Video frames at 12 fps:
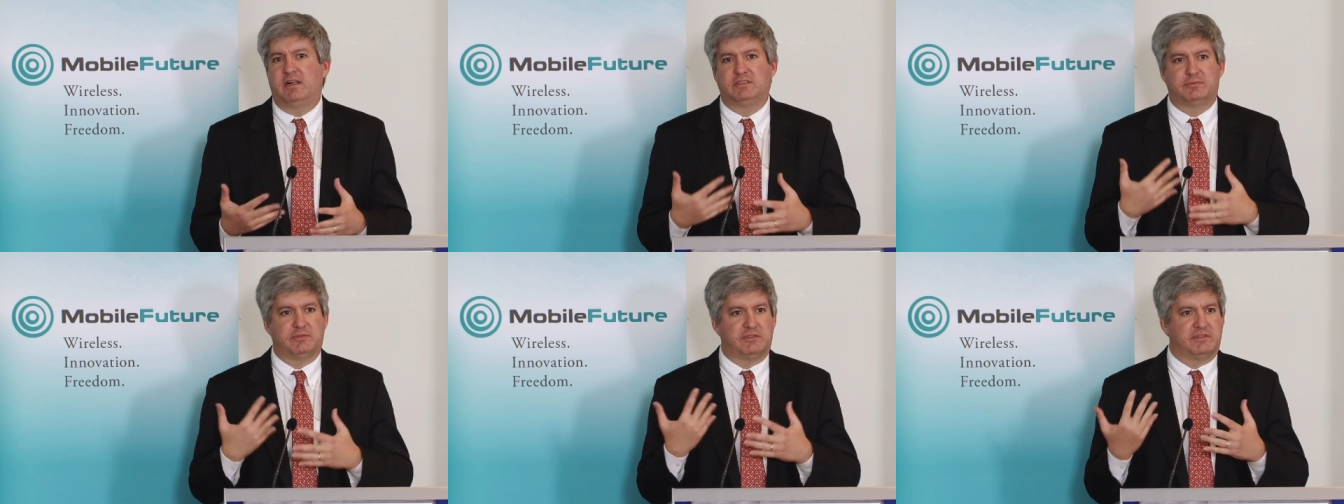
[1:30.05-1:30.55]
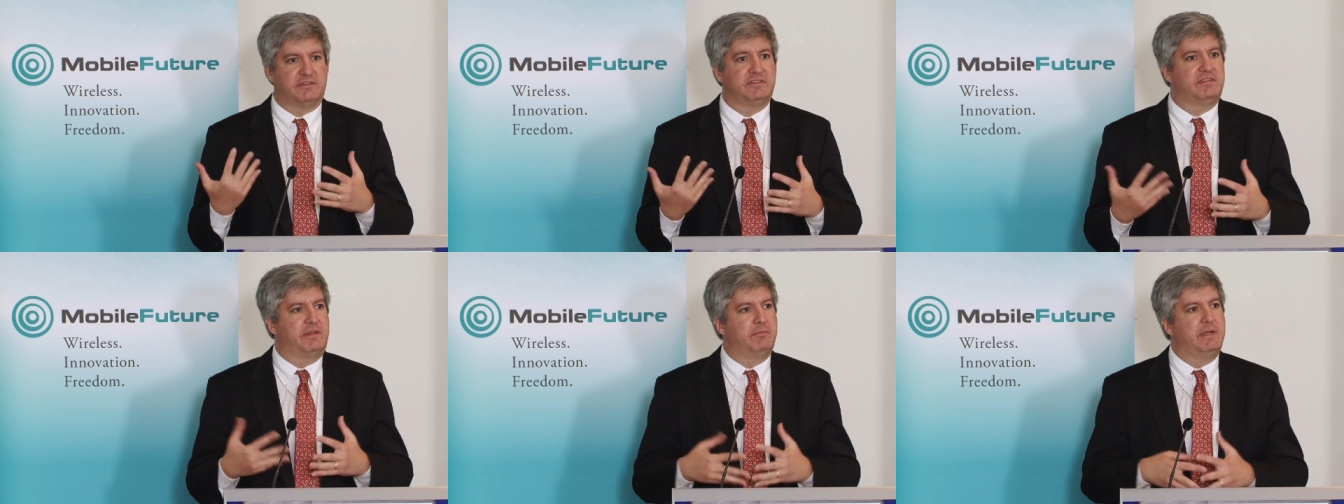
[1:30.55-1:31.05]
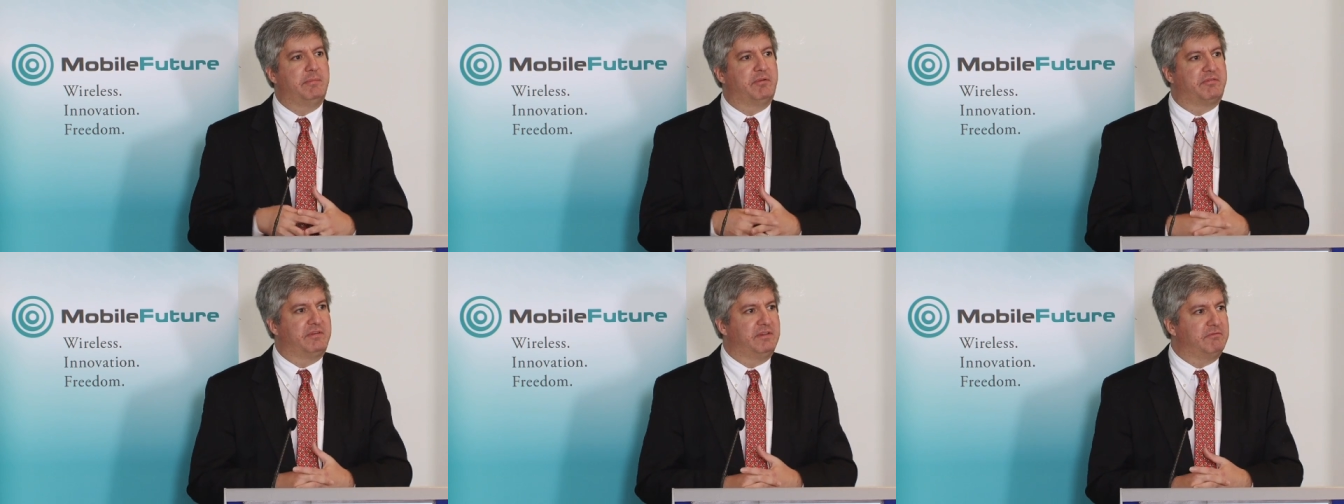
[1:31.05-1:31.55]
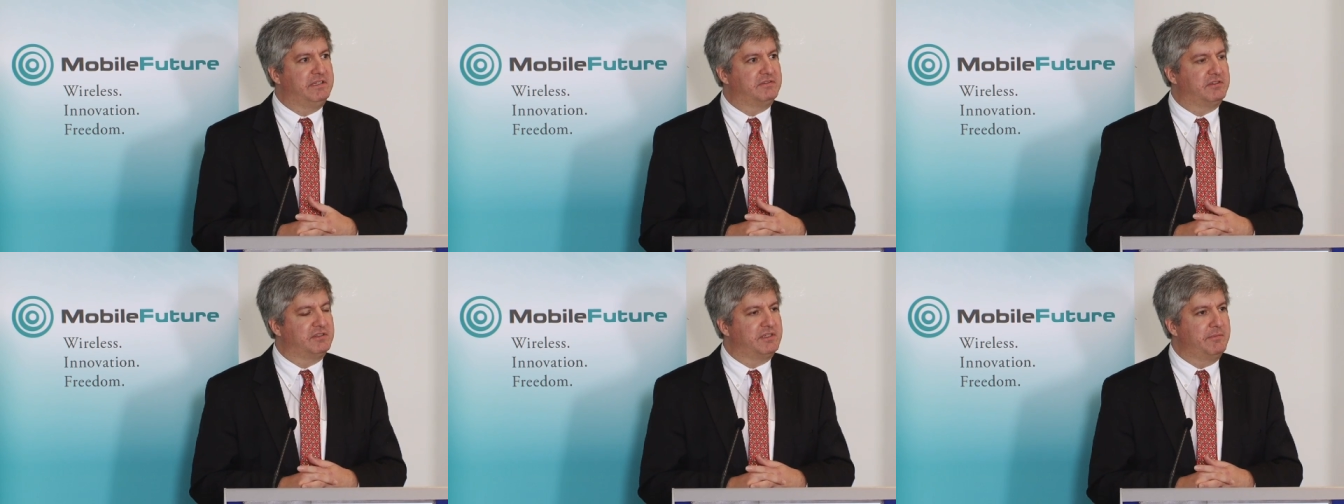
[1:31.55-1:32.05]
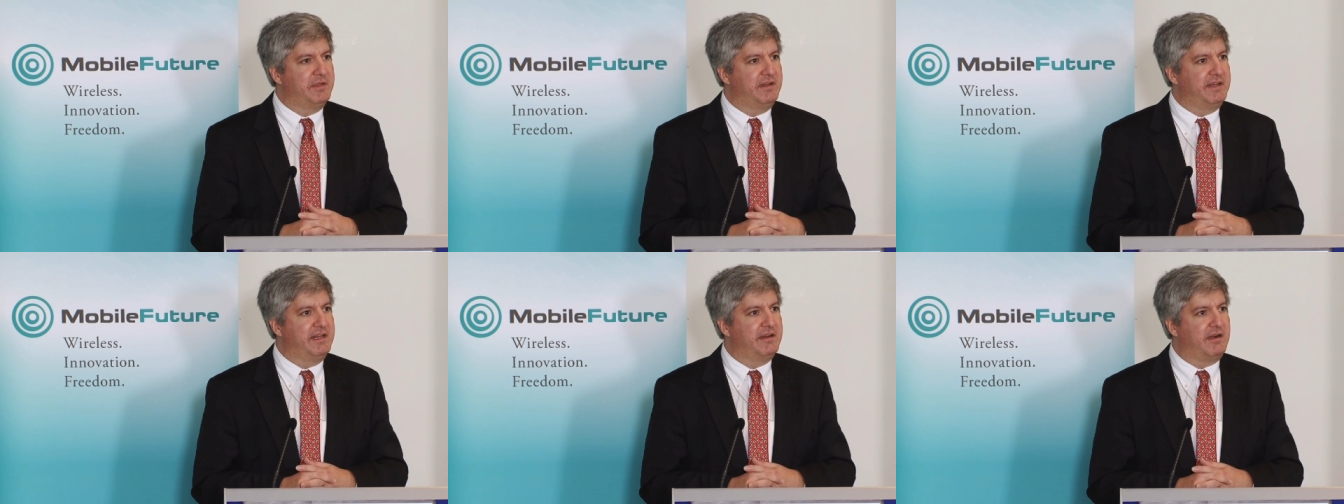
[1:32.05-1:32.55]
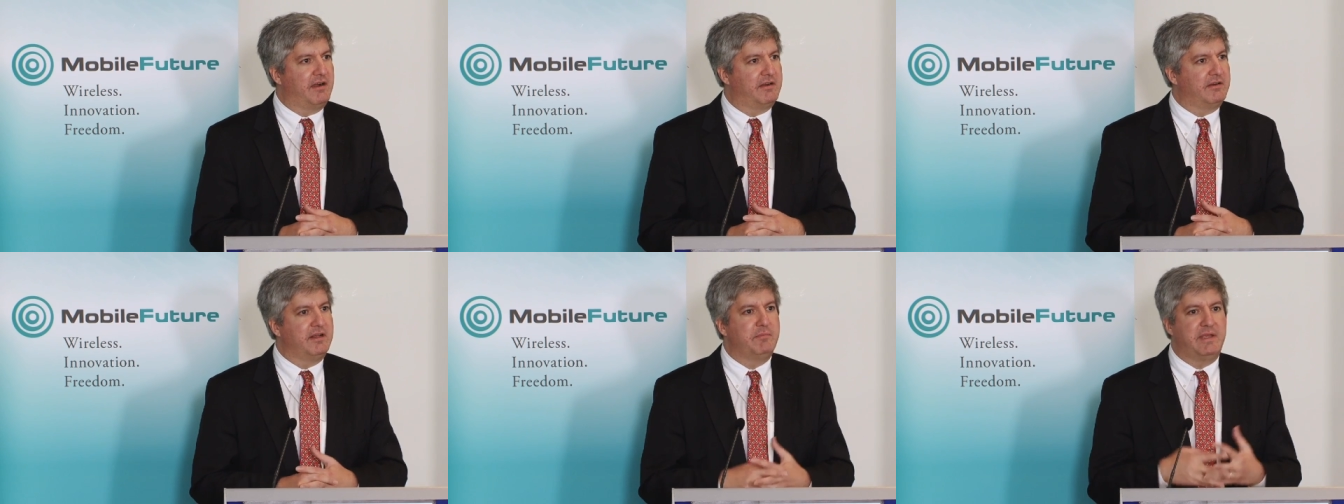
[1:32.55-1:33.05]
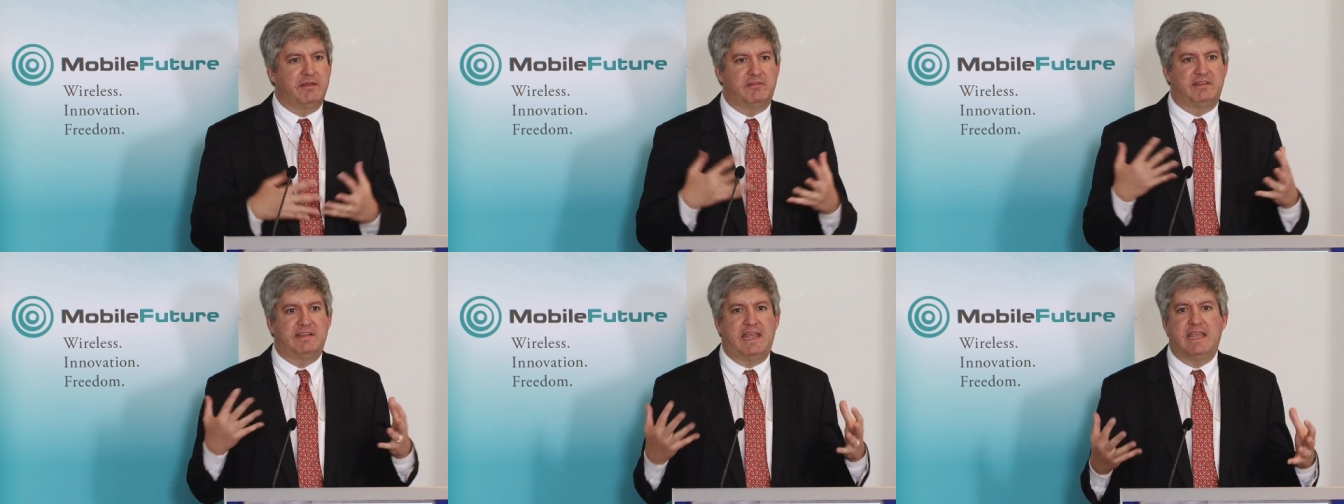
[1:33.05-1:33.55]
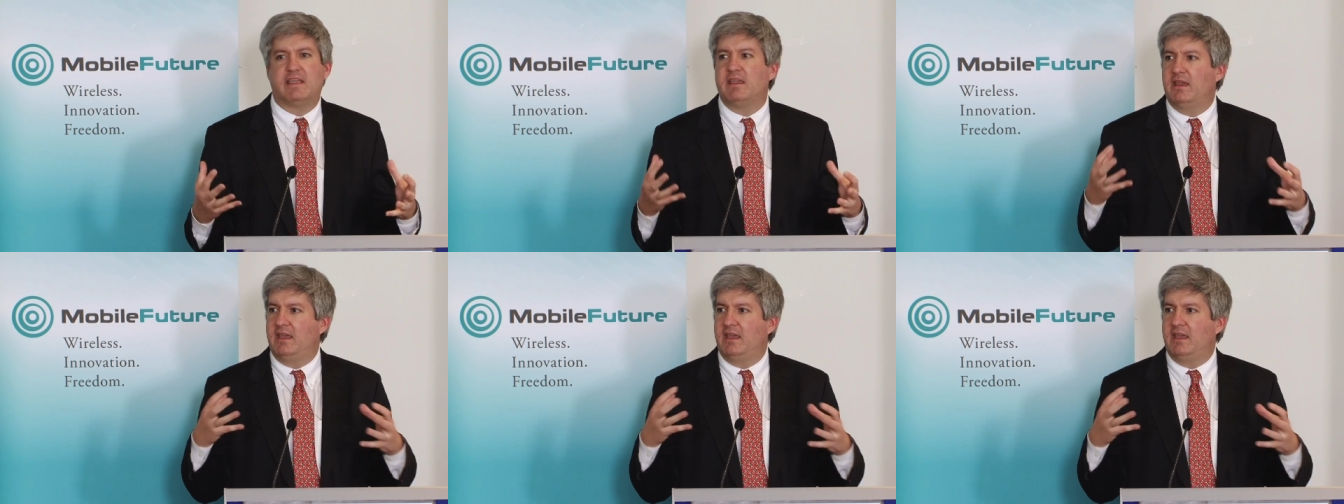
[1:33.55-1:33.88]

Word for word: entrepreneurs and people from the research community are going to be able to take